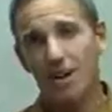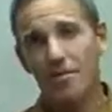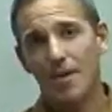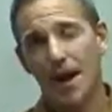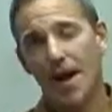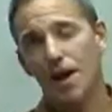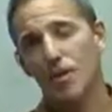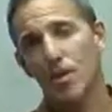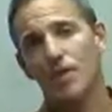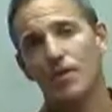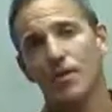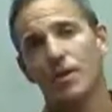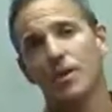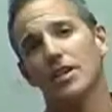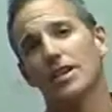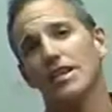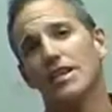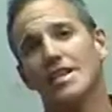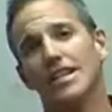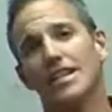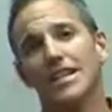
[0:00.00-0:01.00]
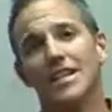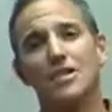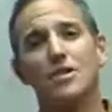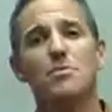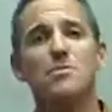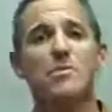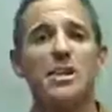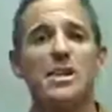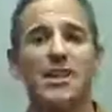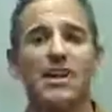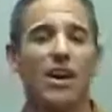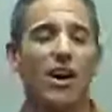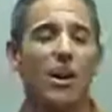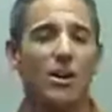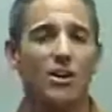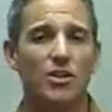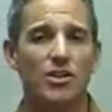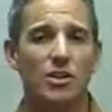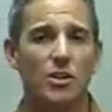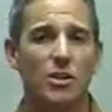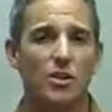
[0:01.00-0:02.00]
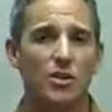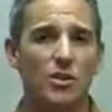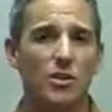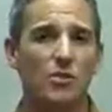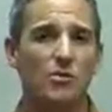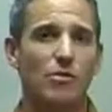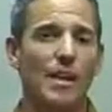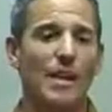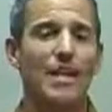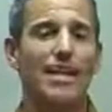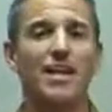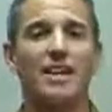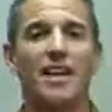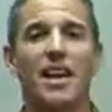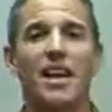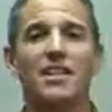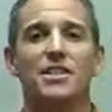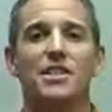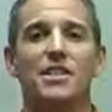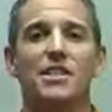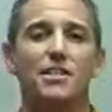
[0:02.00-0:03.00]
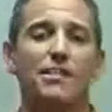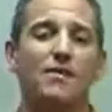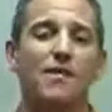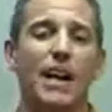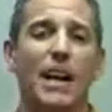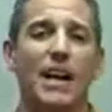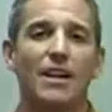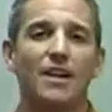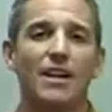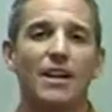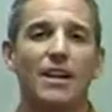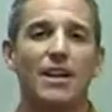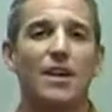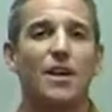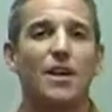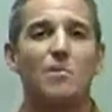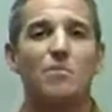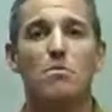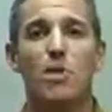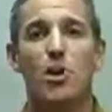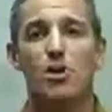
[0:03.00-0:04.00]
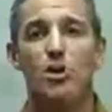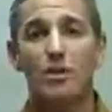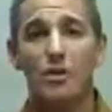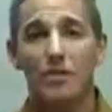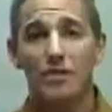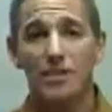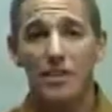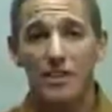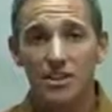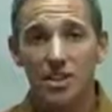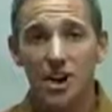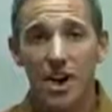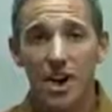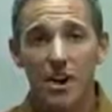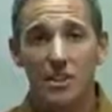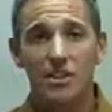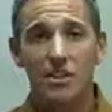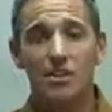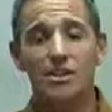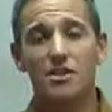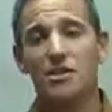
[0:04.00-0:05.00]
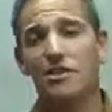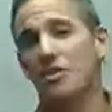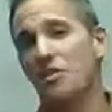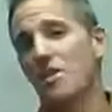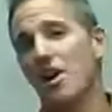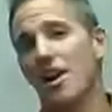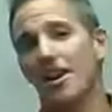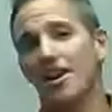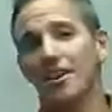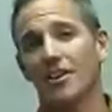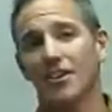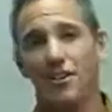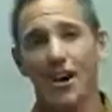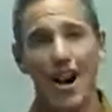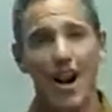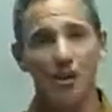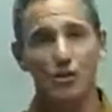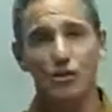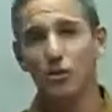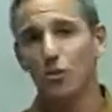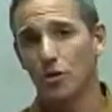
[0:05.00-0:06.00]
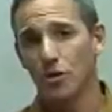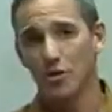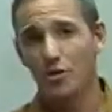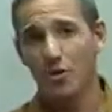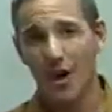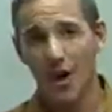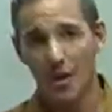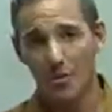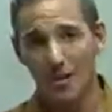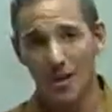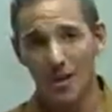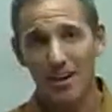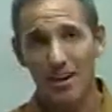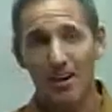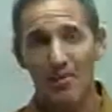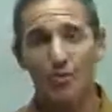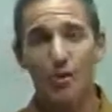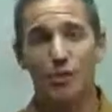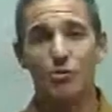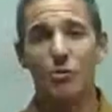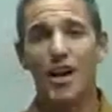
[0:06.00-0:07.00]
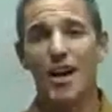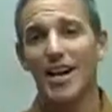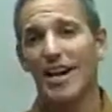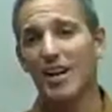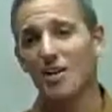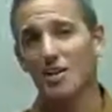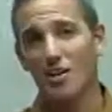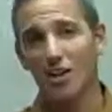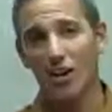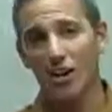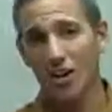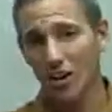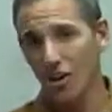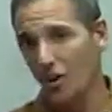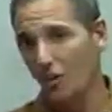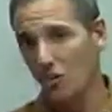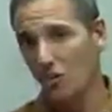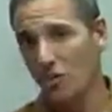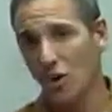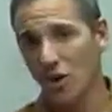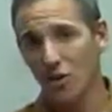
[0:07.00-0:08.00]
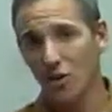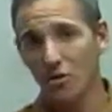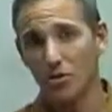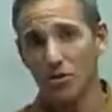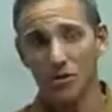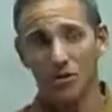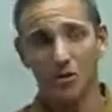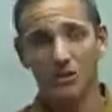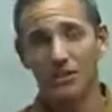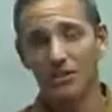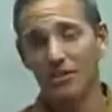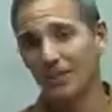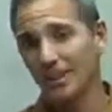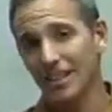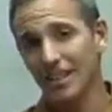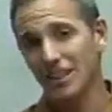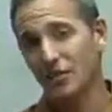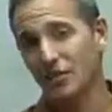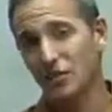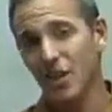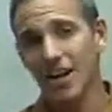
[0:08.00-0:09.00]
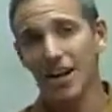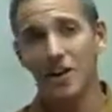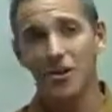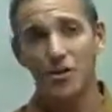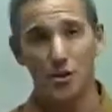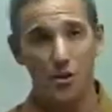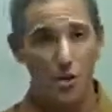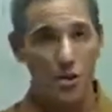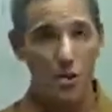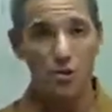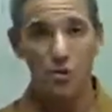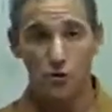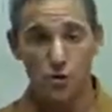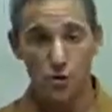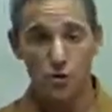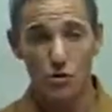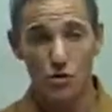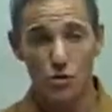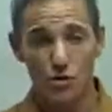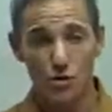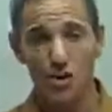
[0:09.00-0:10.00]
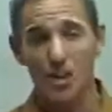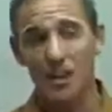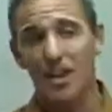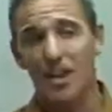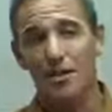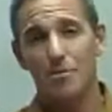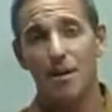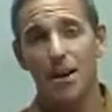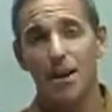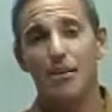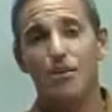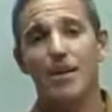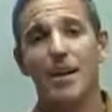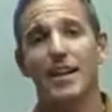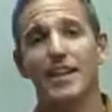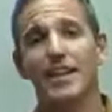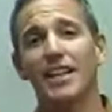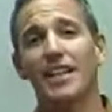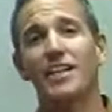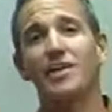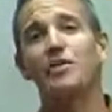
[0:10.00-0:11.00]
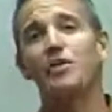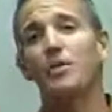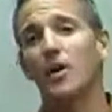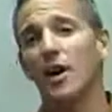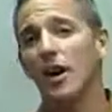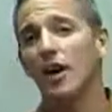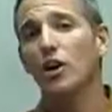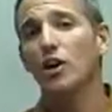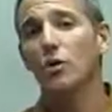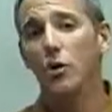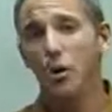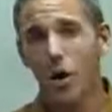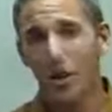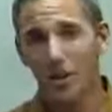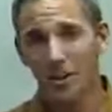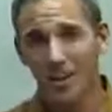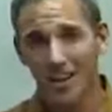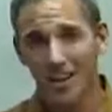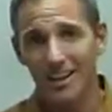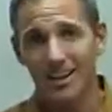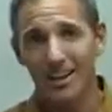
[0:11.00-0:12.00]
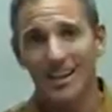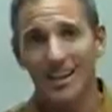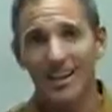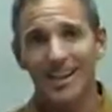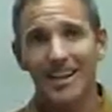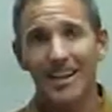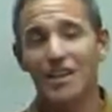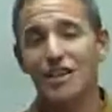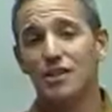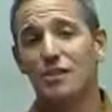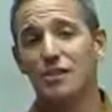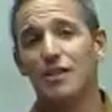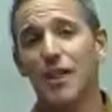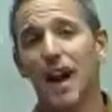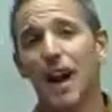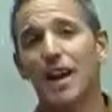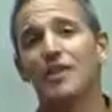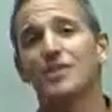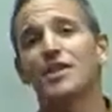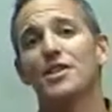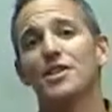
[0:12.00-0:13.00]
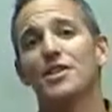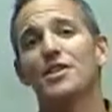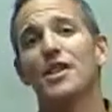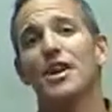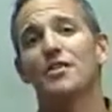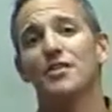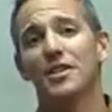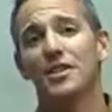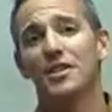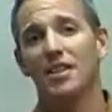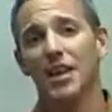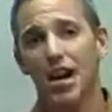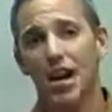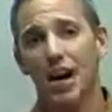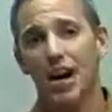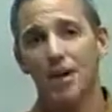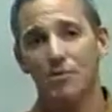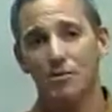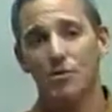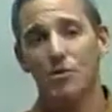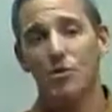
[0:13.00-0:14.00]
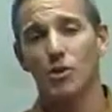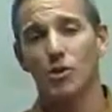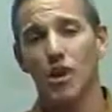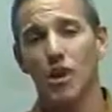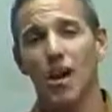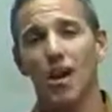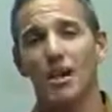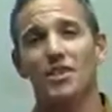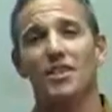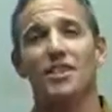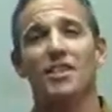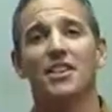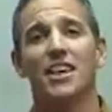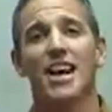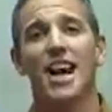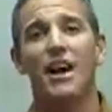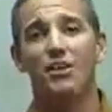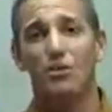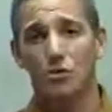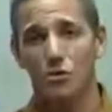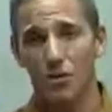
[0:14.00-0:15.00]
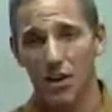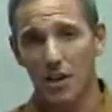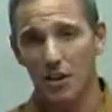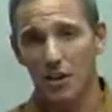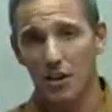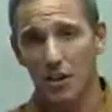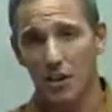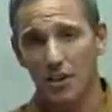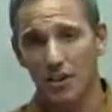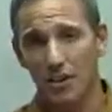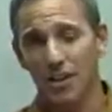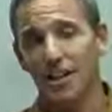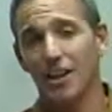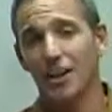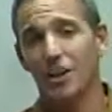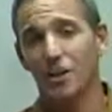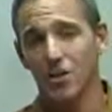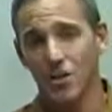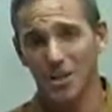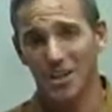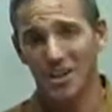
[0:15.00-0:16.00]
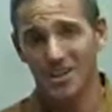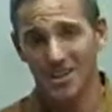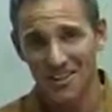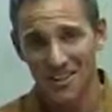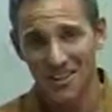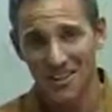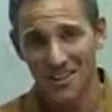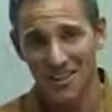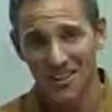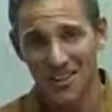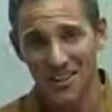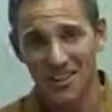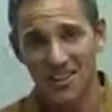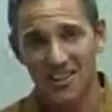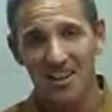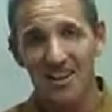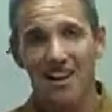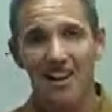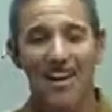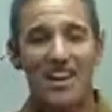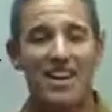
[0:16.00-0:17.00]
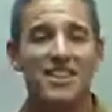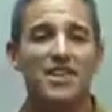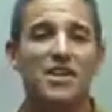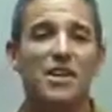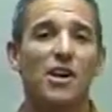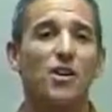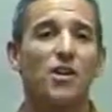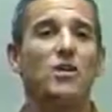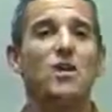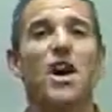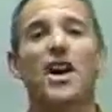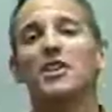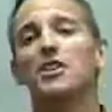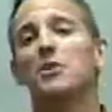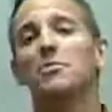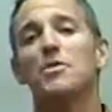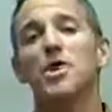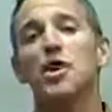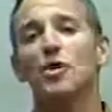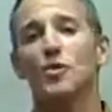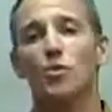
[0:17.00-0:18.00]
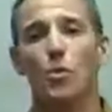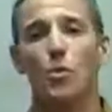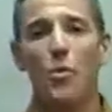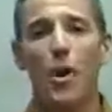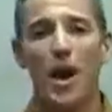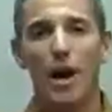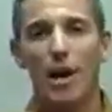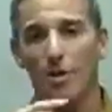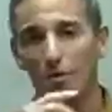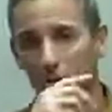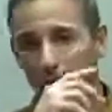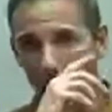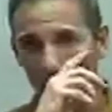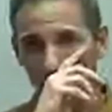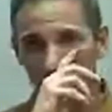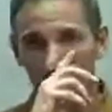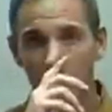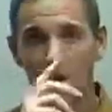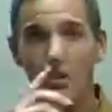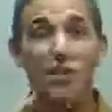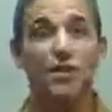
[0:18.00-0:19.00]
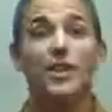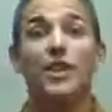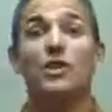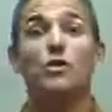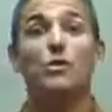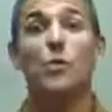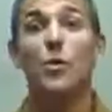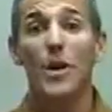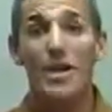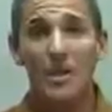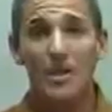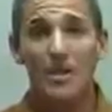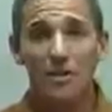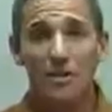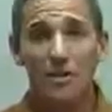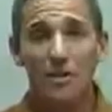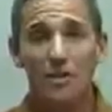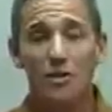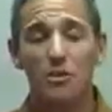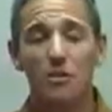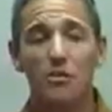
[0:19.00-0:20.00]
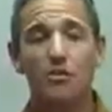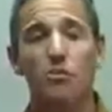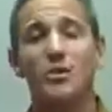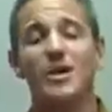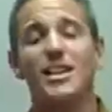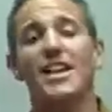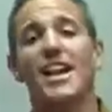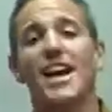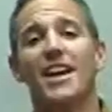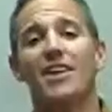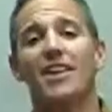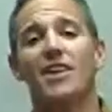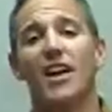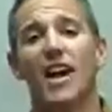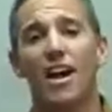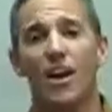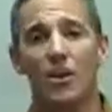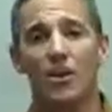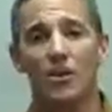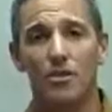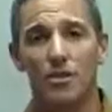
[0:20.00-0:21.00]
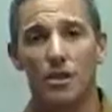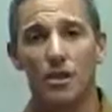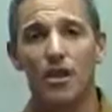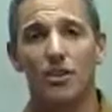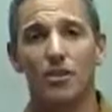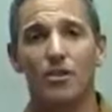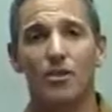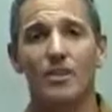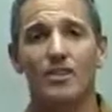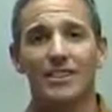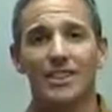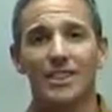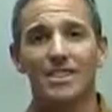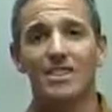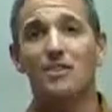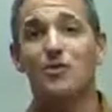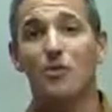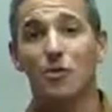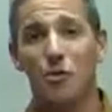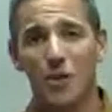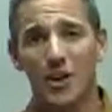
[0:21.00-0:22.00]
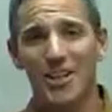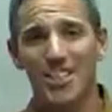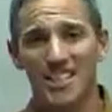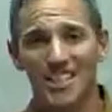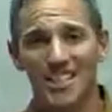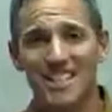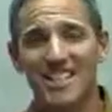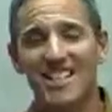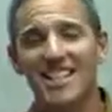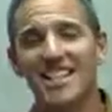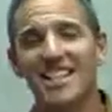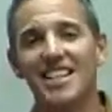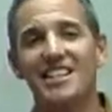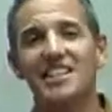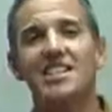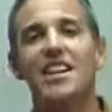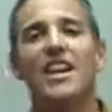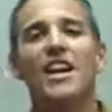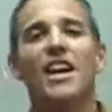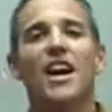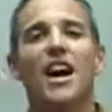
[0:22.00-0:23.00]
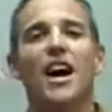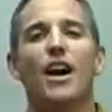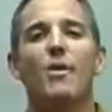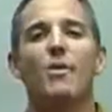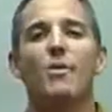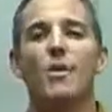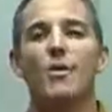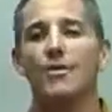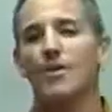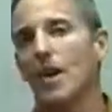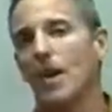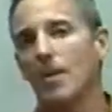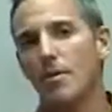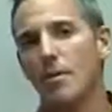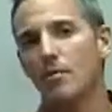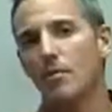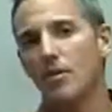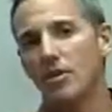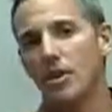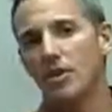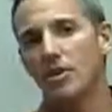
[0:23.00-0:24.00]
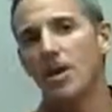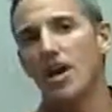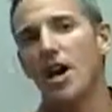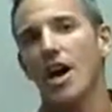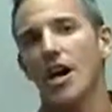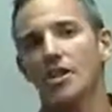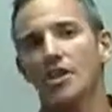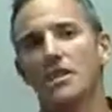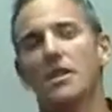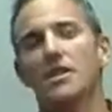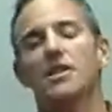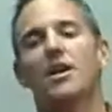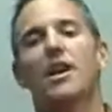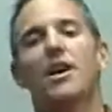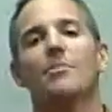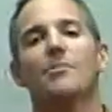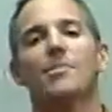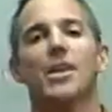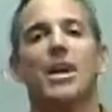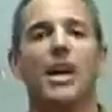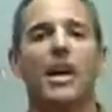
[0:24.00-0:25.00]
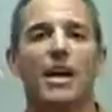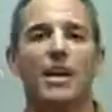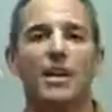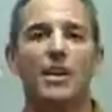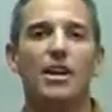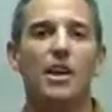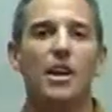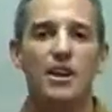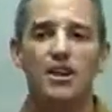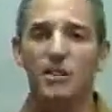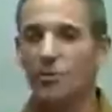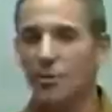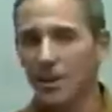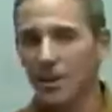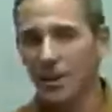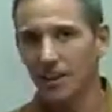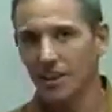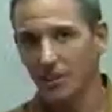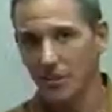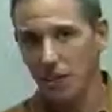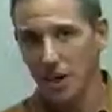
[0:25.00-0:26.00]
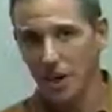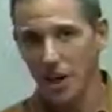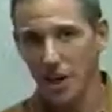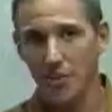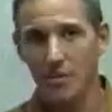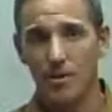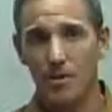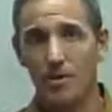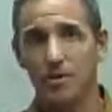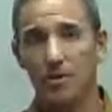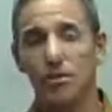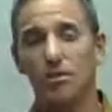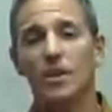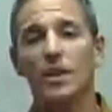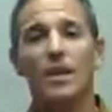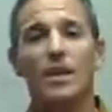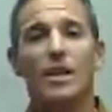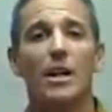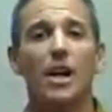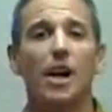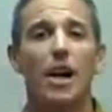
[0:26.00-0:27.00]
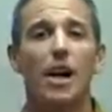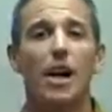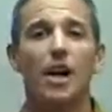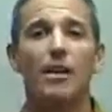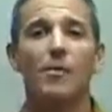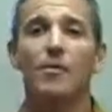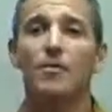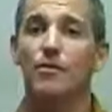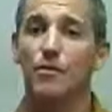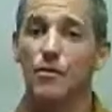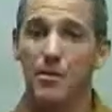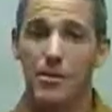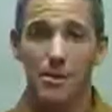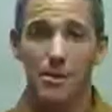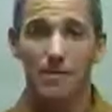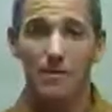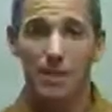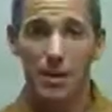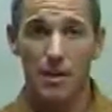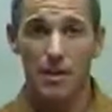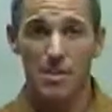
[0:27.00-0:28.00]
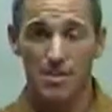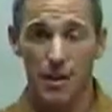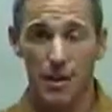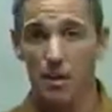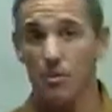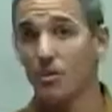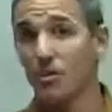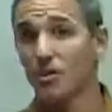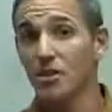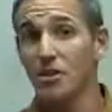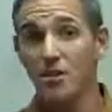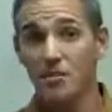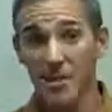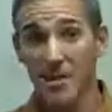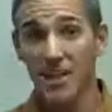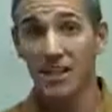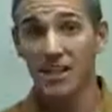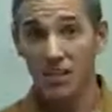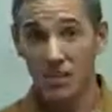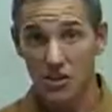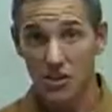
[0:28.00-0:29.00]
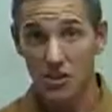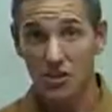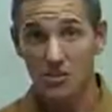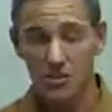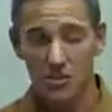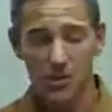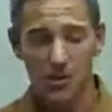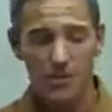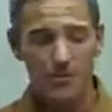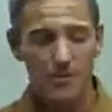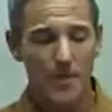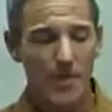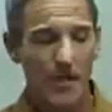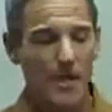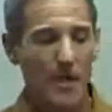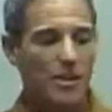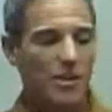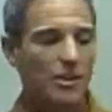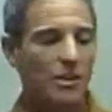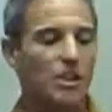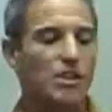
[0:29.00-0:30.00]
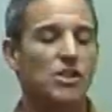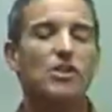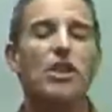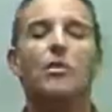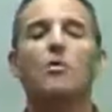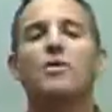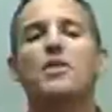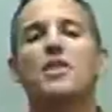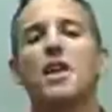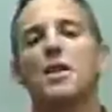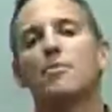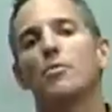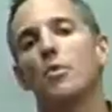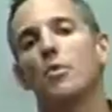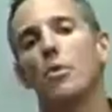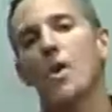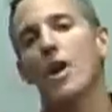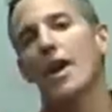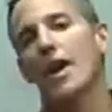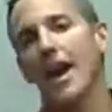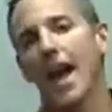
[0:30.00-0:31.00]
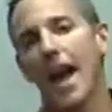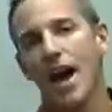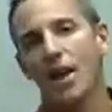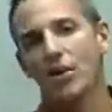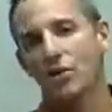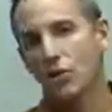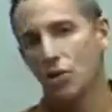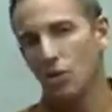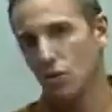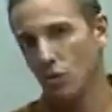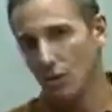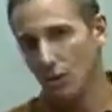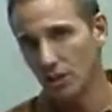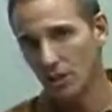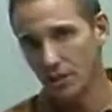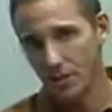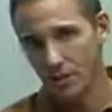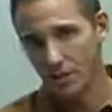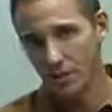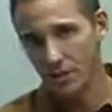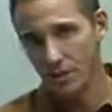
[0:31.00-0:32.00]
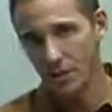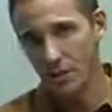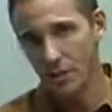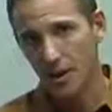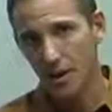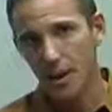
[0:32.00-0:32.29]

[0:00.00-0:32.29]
However, in the media also, they're recognizing the fact that most of these toxins are not in our outdoor environment, but right under our own nose, or at least right under our own roofs. Matter of fact, indoor air quality is 5 to 7 times more toxic than outdoor air quality, according to studies. So not to be overwhelmed by what are the things we need to do to regain our health, or at least avoid disease, we've come up with our toxic top 10 that we'd like to share with you for this very purpose, to make it simple. So let's start with number 1, household cleaners.